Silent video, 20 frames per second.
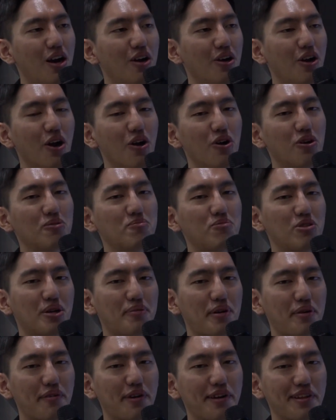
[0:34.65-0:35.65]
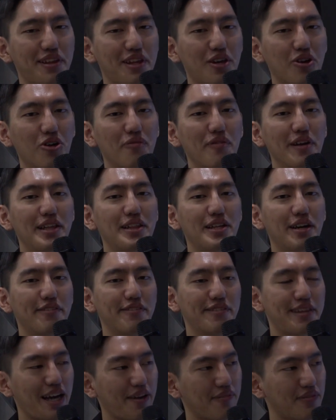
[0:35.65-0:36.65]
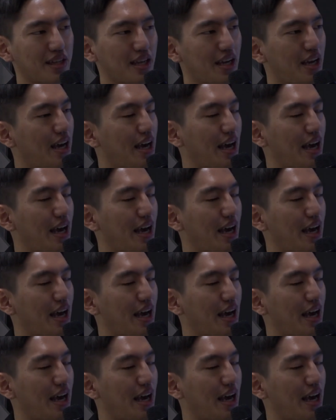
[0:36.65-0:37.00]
low probability of intercept